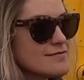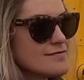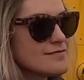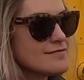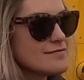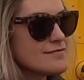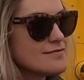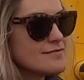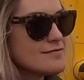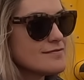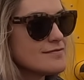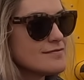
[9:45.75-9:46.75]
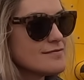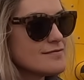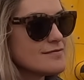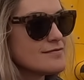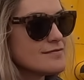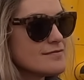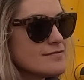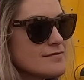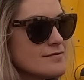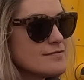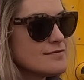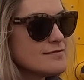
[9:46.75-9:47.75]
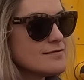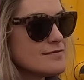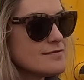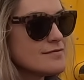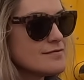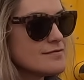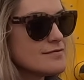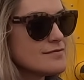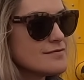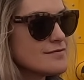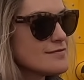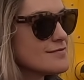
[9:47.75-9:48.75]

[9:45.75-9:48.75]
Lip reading: (not speaking)